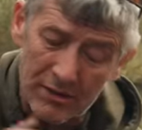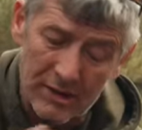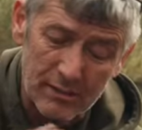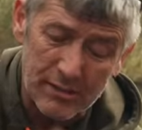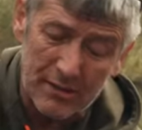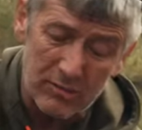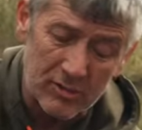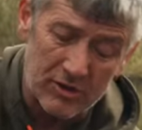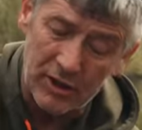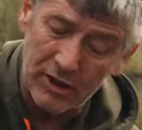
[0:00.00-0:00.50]
many
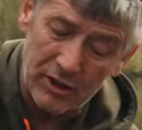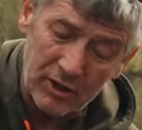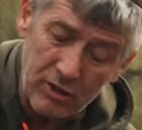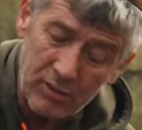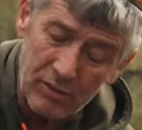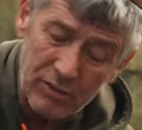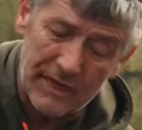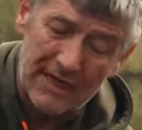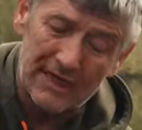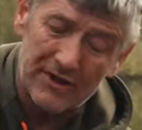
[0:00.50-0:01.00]
people that
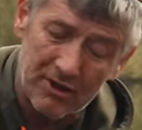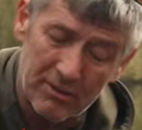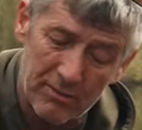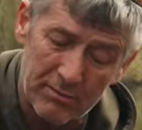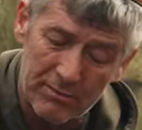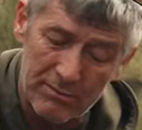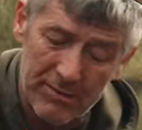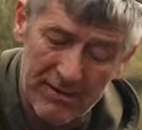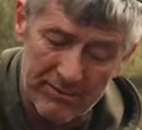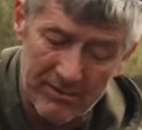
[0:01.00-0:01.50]
use that
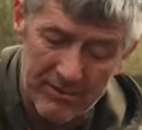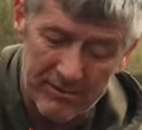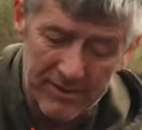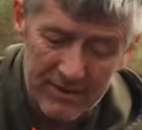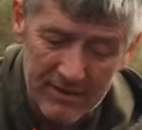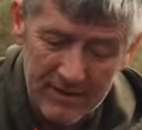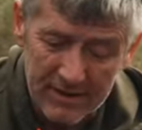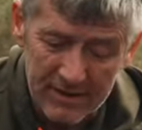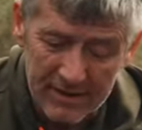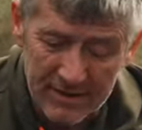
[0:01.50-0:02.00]
type of method.
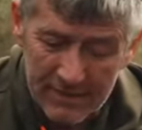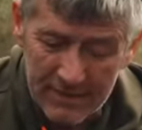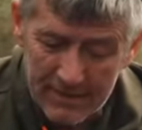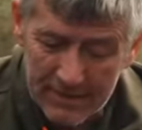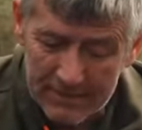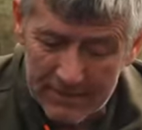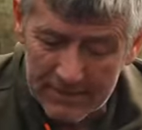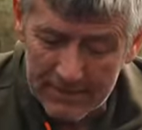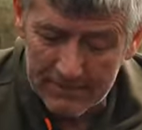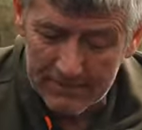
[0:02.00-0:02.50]

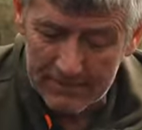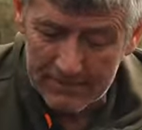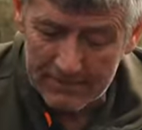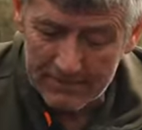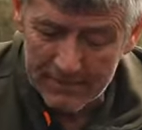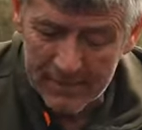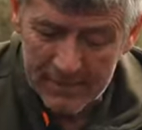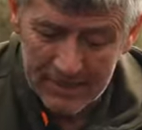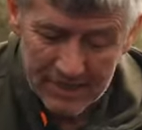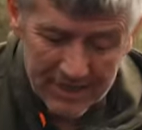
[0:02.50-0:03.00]
And
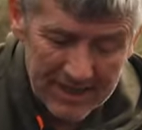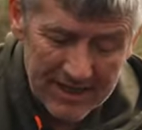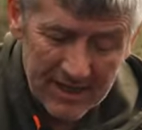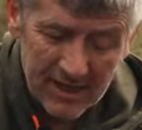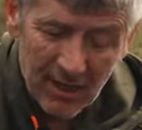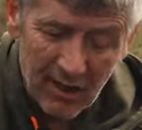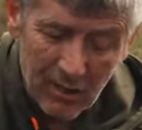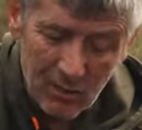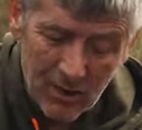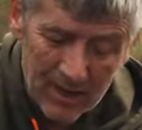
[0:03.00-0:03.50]
they
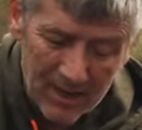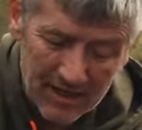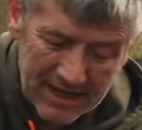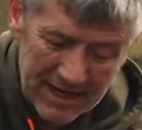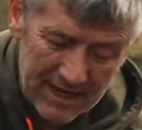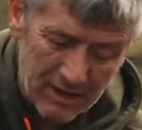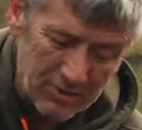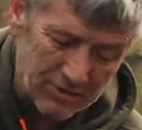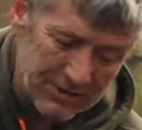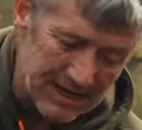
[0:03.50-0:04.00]
can't work
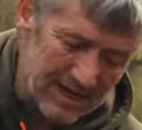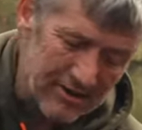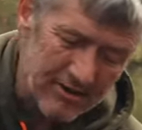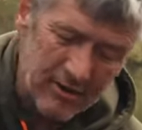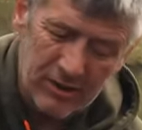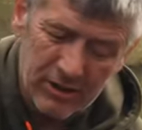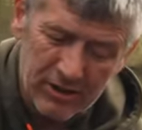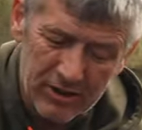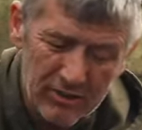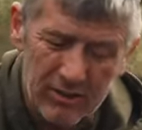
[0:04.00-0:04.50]
out. Their
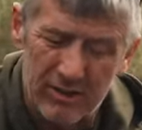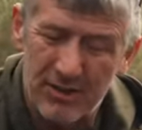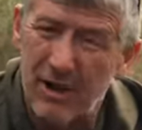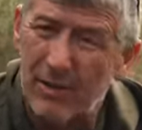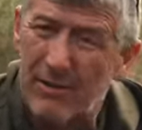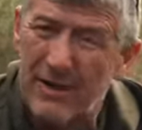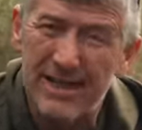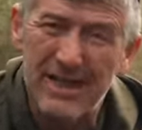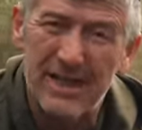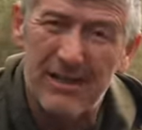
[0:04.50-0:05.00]
eyesight's
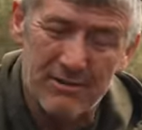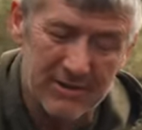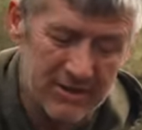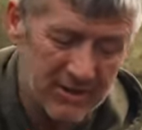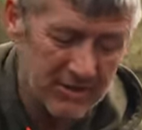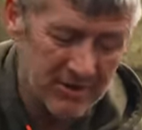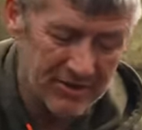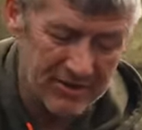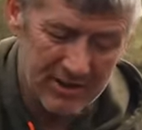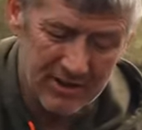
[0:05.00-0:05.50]
nowhere near as
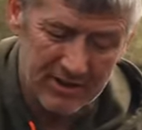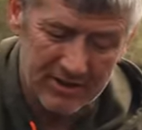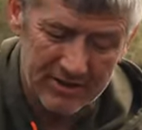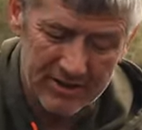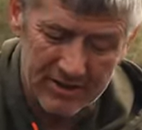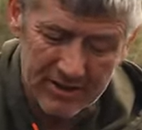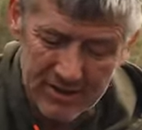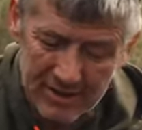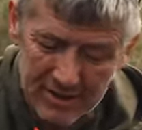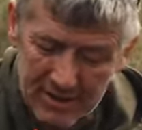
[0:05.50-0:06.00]
good as
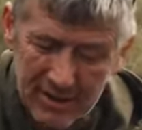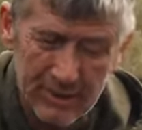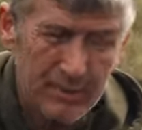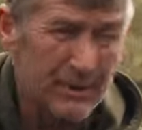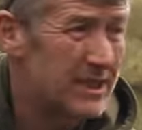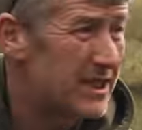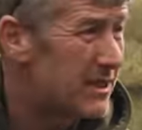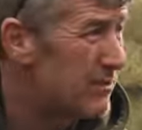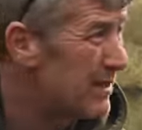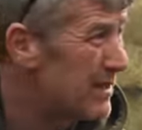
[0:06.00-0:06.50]
ours.
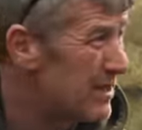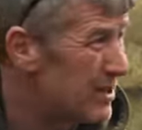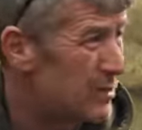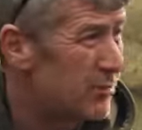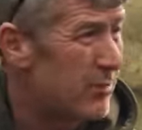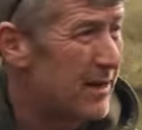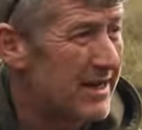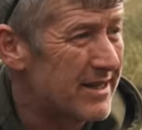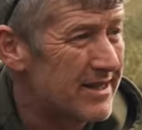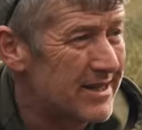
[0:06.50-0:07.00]
Especially when the
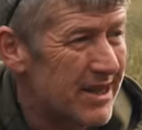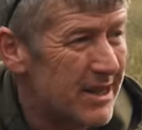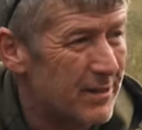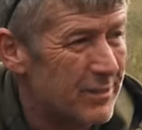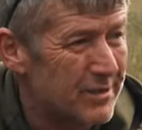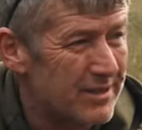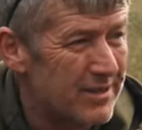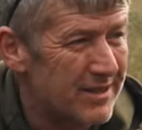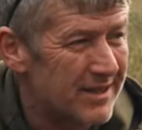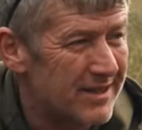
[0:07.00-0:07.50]
spring's
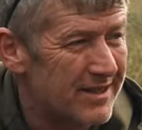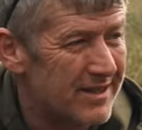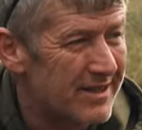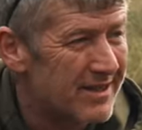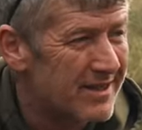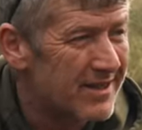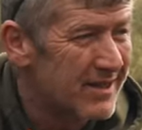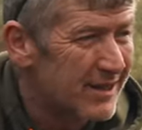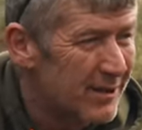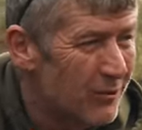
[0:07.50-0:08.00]
up and
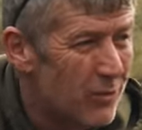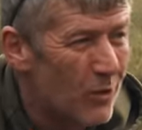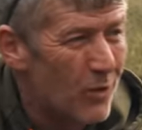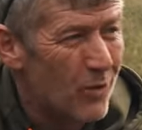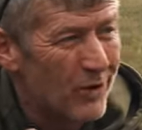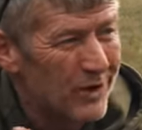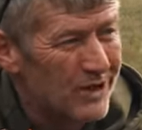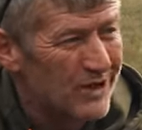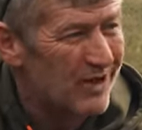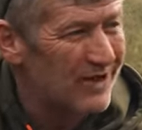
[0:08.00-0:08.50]
the
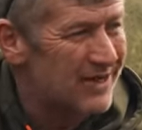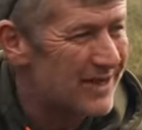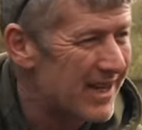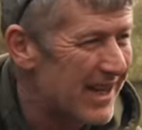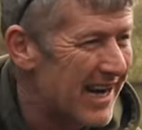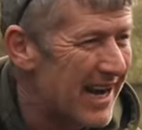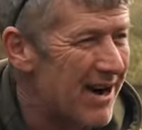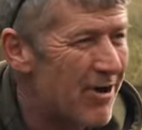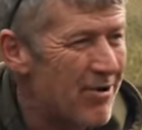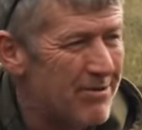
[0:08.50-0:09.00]
water starts
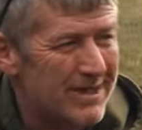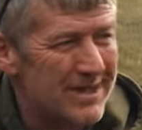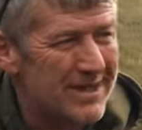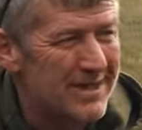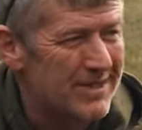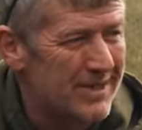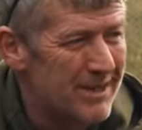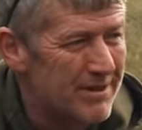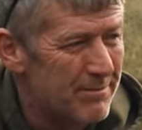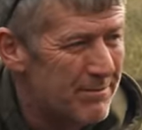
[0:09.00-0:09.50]
clouding
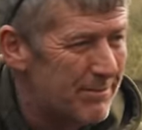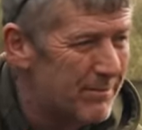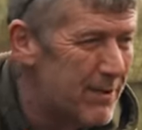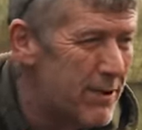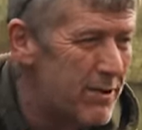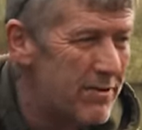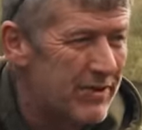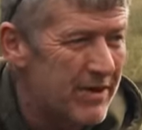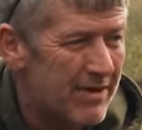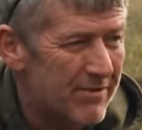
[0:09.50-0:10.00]
and they're
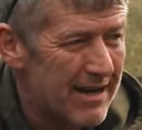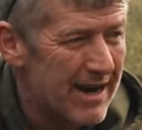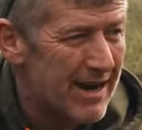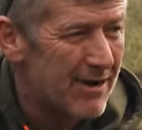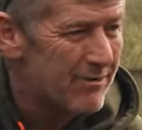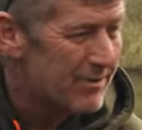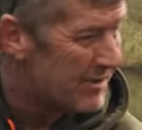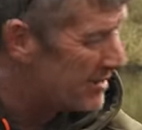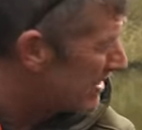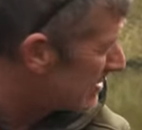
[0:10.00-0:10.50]
moving
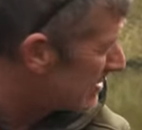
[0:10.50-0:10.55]
around and